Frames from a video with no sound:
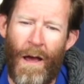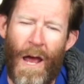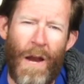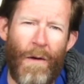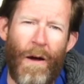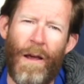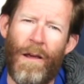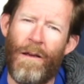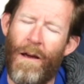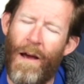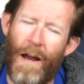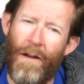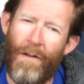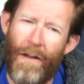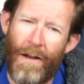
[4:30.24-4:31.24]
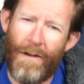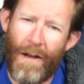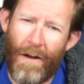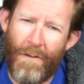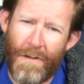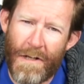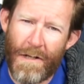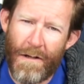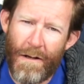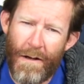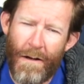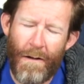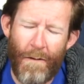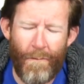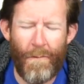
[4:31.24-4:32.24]
Anyway, and on that note,
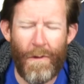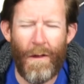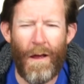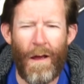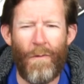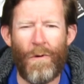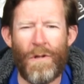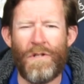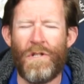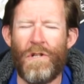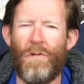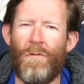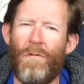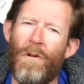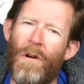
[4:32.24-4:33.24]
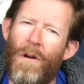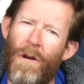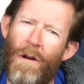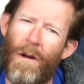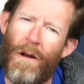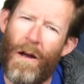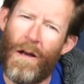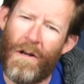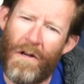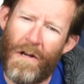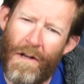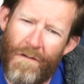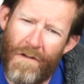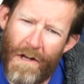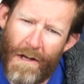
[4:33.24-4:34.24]
I wish you a good
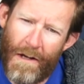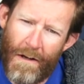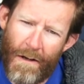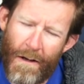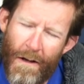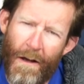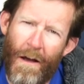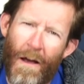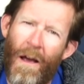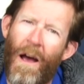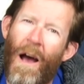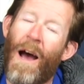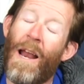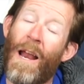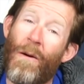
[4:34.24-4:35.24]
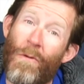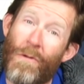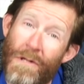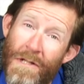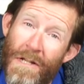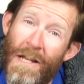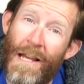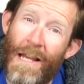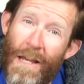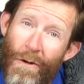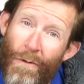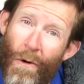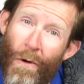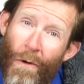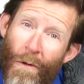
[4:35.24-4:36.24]
evening, and I will see
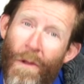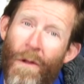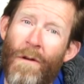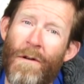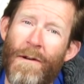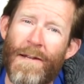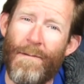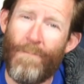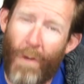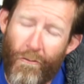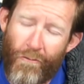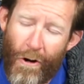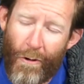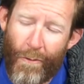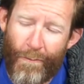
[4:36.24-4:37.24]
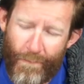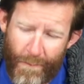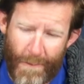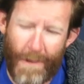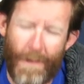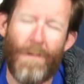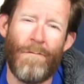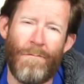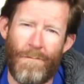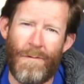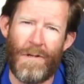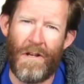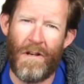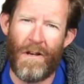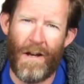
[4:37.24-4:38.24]
you all tomorrow.
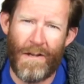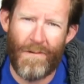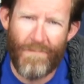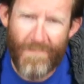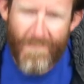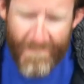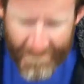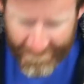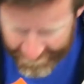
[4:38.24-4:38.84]
Good night.